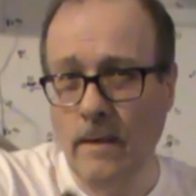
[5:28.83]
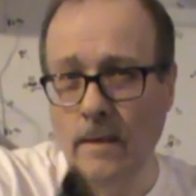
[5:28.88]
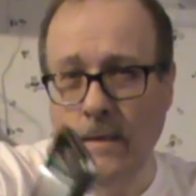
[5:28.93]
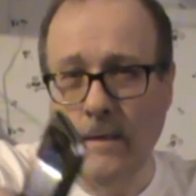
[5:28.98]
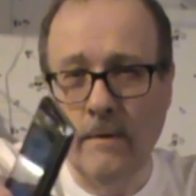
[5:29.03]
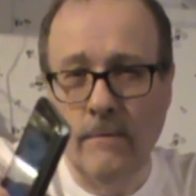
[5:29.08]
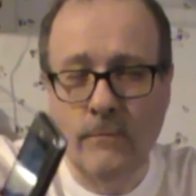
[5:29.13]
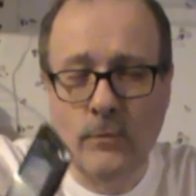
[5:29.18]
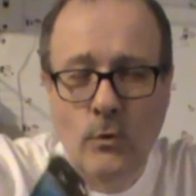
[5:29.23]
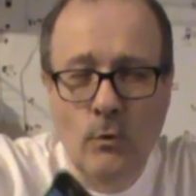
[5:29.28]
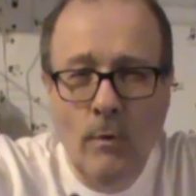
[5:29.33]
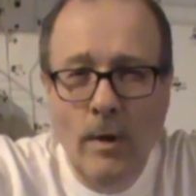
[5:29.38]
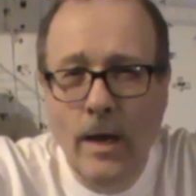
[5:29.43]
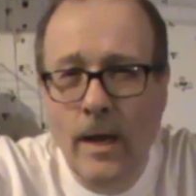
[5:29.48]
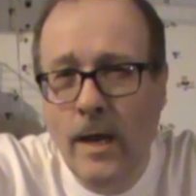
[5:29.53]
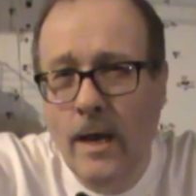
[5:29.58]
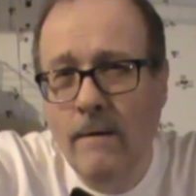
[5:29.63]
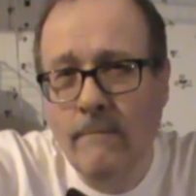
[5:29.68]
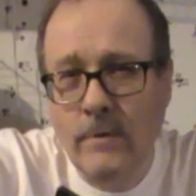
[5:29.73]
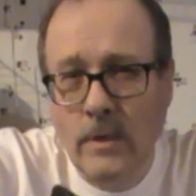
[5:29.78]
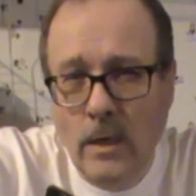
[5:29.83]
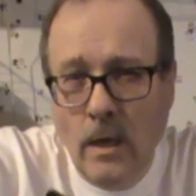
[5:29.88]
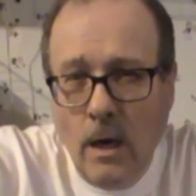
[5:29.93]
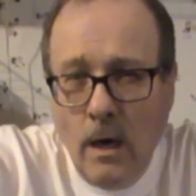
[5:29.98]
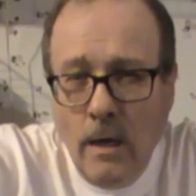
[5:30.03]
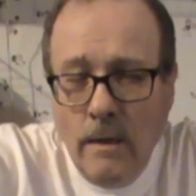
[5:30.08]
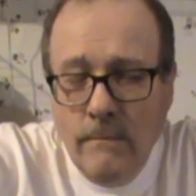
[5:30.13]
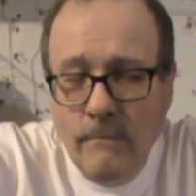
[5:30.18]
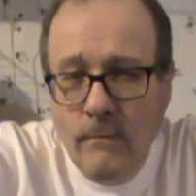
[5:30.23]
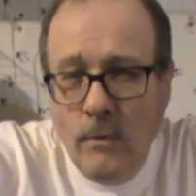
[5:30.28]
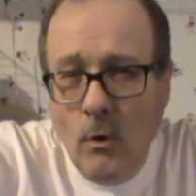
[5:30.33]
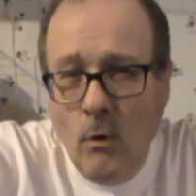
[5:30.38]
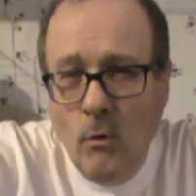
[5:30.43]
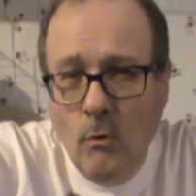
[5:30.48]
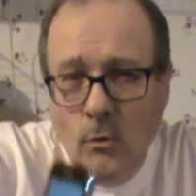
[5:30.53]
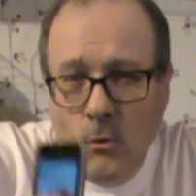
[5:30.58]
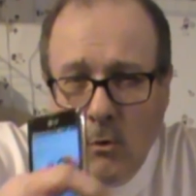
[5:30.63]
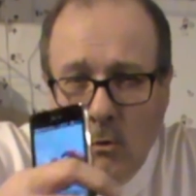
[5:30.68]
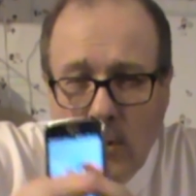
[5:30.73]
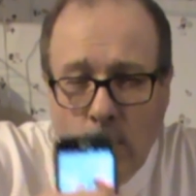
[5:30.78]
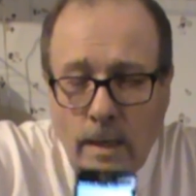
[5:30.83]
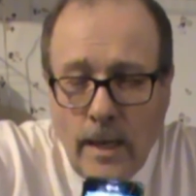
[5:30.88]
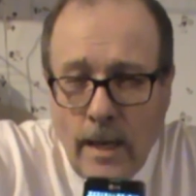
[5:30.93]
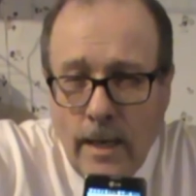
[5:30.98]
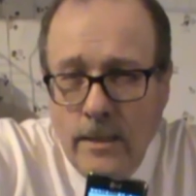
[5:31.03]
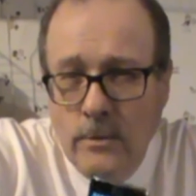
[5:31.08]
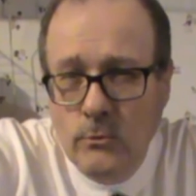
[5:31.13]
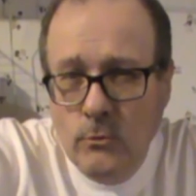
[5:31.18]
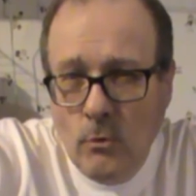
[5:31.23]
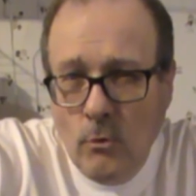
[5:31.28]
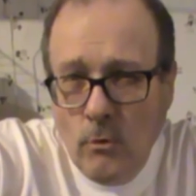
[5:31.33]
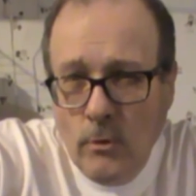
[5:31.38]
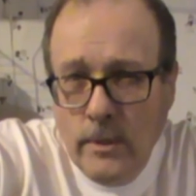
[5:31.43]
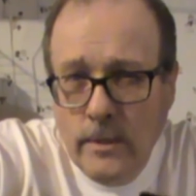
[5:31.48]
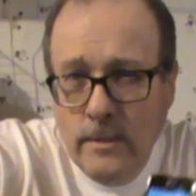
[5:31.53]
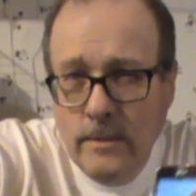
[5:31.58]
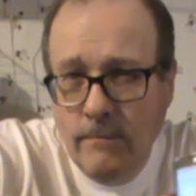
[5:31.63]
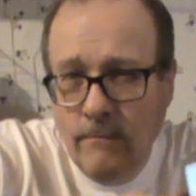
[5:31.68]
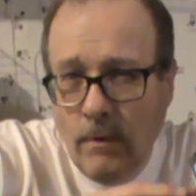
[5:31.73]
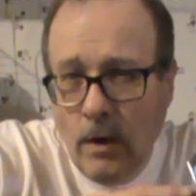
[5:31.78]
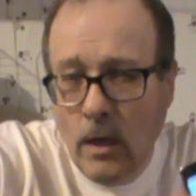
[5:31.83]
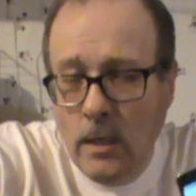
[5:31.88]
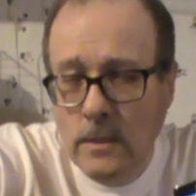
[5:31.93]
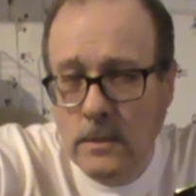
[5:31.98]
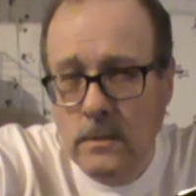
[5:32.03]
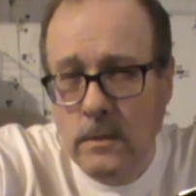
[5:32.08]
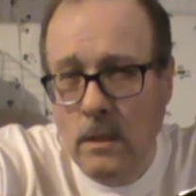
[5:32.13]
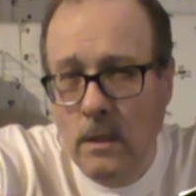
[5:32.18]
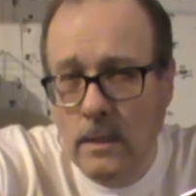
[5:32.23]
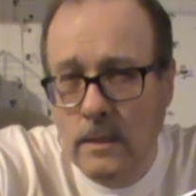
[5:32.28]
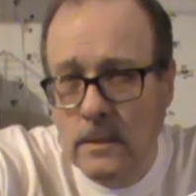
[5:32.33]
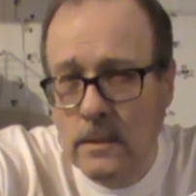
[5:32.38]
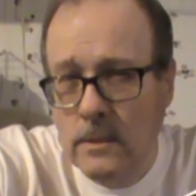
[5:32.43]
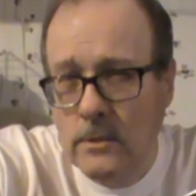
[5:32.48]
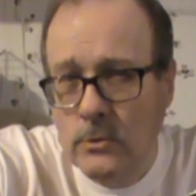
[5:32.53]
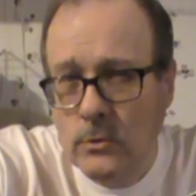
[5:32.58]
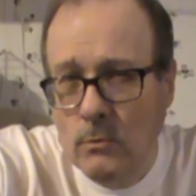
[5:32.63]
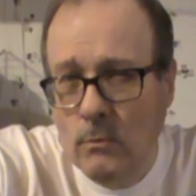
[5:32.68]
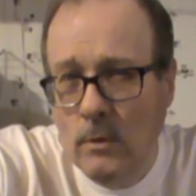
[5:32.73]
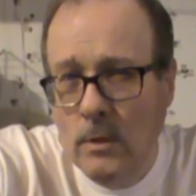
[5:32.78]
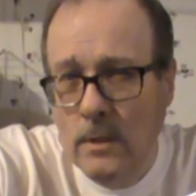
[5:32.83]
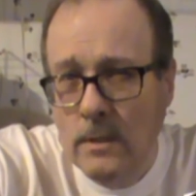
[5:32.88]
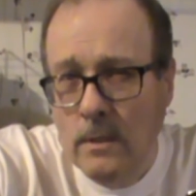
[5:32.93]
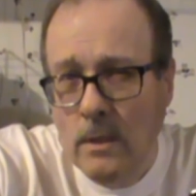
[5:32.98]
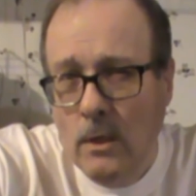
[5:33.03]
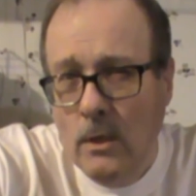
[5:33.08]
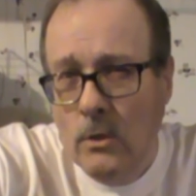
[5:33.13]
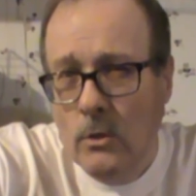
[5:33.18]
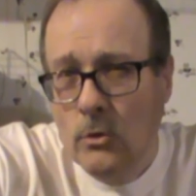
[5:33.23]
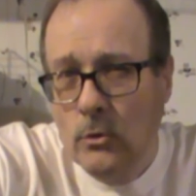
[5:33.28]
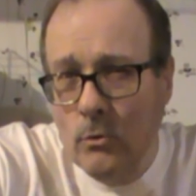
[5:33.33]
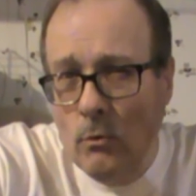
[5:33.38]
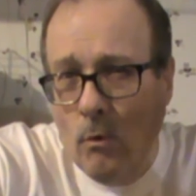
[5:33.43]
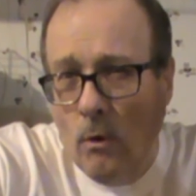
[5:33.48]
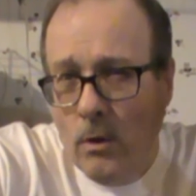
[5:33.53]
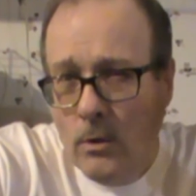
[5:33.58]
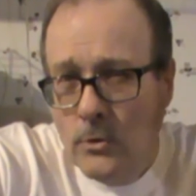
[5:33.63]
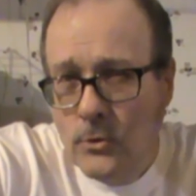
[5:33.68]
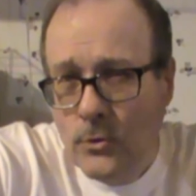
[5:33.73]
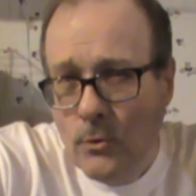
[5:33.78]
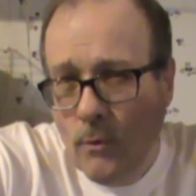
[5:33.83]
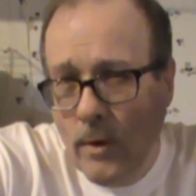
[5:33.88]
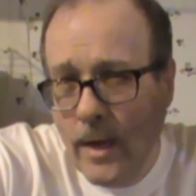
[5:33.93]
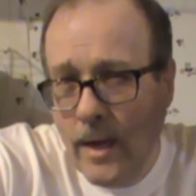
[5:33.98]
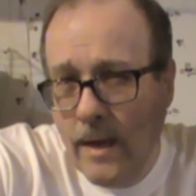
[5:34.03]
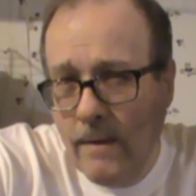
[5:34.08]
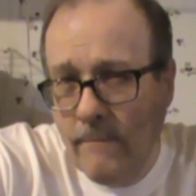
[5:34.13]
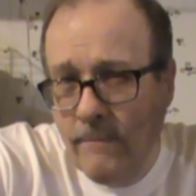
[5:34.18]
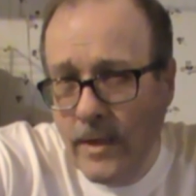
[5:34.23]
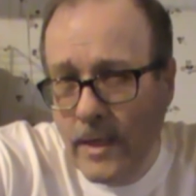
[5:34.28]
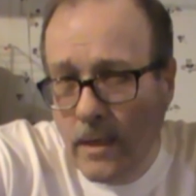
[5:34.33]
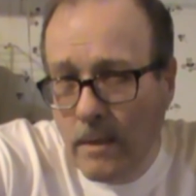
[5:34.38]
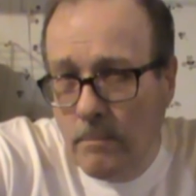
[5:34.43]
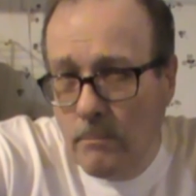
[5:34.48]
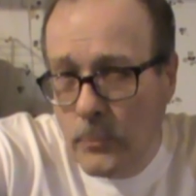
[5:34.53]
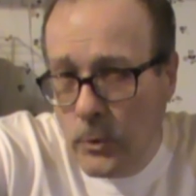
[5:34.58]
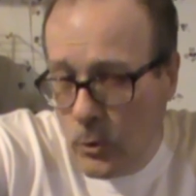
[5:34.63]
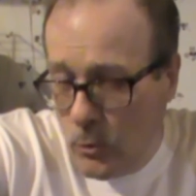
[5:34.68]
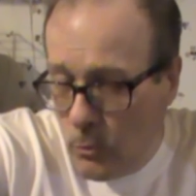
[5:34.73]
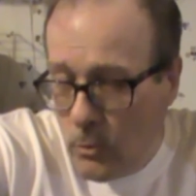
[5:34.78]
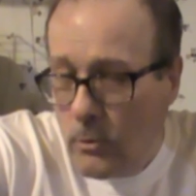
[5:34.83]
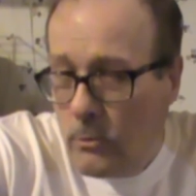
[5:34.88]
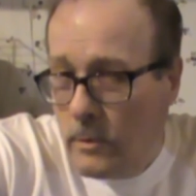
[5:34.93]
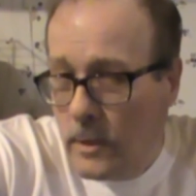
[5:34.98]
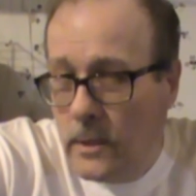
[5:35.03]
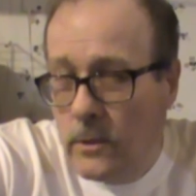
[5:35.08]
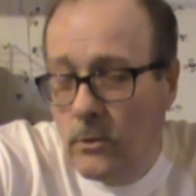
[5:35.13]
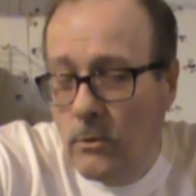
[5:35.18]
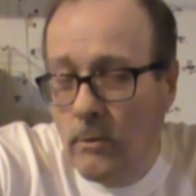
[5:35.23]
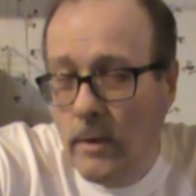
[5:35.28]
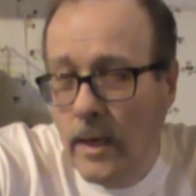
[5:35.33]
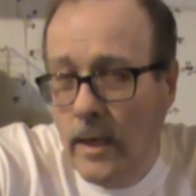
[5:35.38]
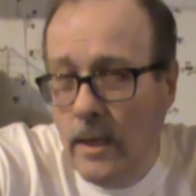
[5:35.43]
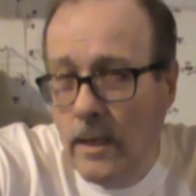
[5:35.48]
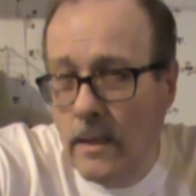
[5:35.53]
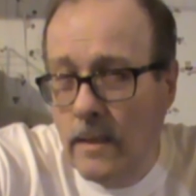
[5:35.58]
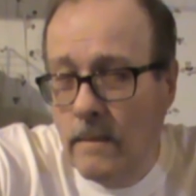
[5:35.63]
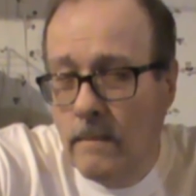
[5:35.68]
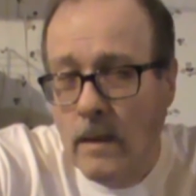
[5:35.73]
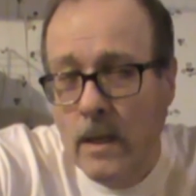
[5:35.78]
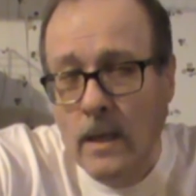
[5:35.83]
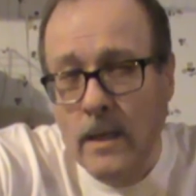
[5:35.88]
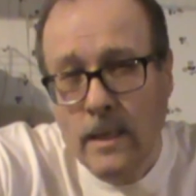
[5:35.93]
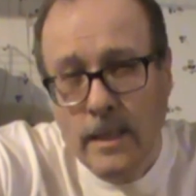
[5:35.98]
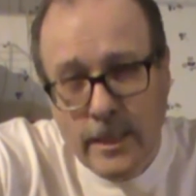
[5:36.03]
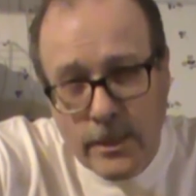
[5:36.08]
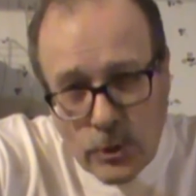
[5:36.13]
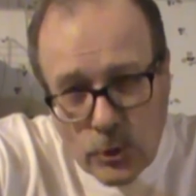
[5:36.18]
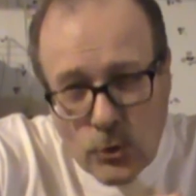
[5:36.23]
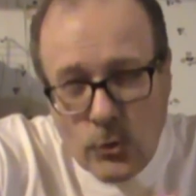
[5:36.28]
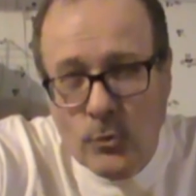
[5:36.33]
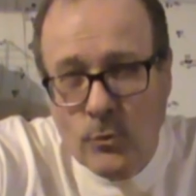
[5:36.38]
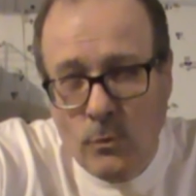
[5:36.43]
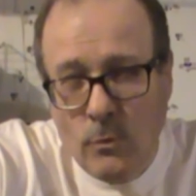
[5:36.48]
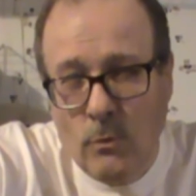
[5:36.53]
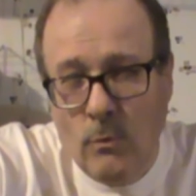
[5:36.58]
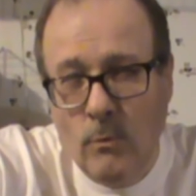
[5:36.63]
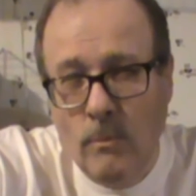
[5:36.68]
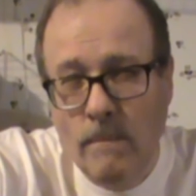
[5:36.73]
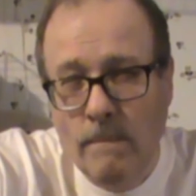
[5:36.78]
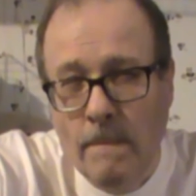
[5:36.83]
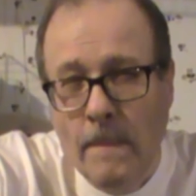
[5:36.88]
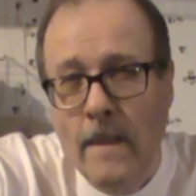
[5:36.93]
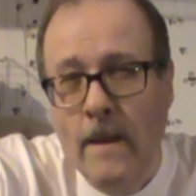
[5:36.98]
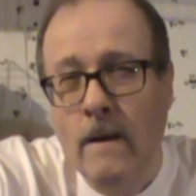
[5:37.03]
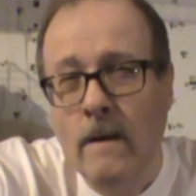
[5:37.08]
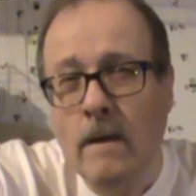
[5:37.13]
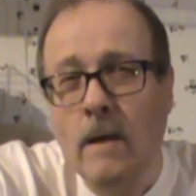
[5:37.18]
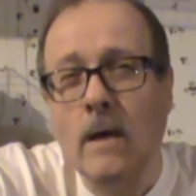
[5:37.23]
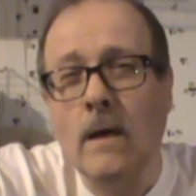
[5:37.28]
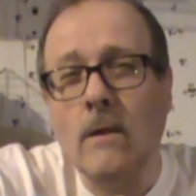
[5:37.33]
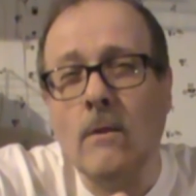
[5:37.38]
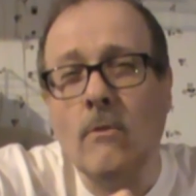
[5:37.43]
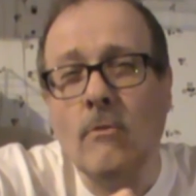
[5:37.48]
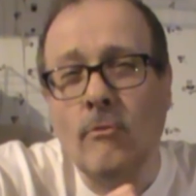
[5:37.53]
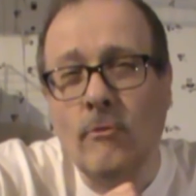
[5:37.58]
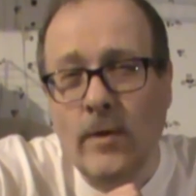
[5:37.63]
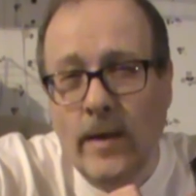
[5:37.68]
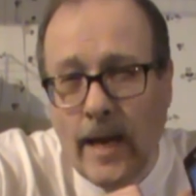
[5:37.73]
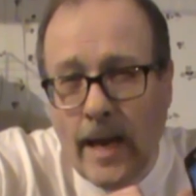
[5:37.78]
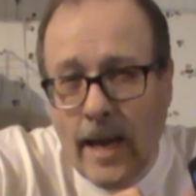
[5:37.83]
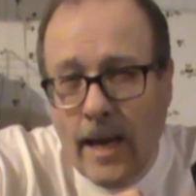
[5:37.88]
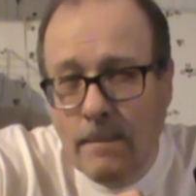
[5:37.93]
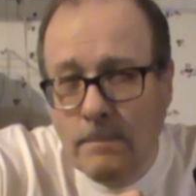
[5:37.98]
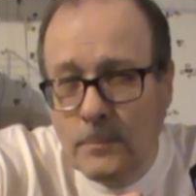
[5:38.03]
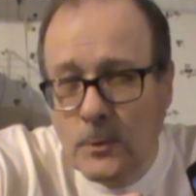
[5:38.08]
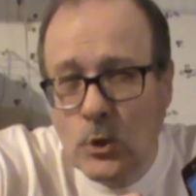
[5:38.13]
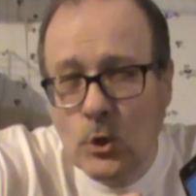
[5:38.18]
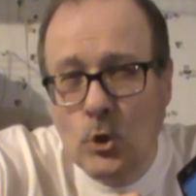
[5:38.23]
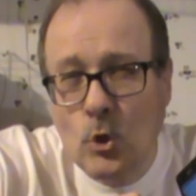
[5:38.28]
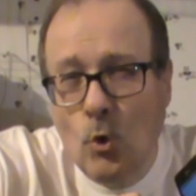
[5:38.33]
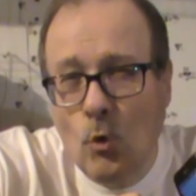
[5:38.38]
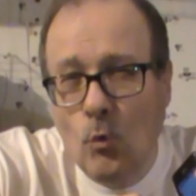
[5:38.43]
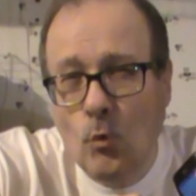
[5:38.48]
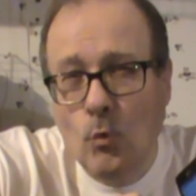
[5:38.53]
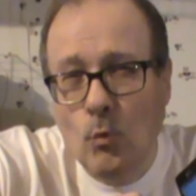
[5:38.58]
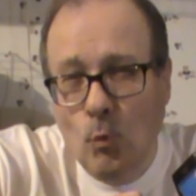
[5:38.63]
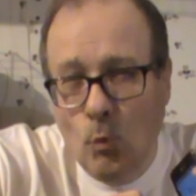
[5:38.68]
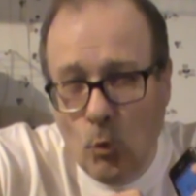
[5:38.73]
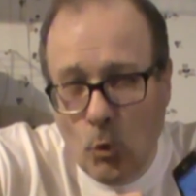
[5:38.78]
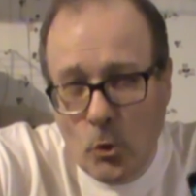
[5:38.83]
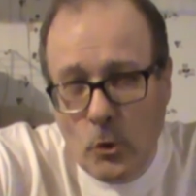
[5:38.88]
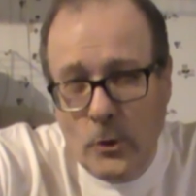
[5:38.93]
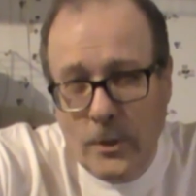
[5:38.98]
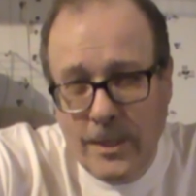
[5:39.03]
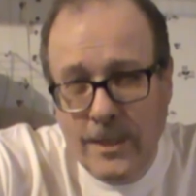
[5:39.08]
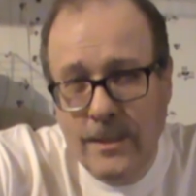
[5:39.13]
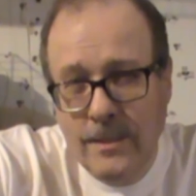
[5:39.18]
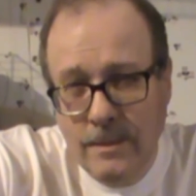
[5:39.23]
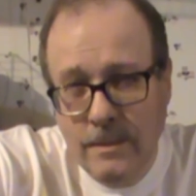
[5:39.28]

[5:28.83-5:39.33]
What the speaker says: If you have an iPhone or an Android device like this one, you also have a computer in your hand. It's true, the apps don't work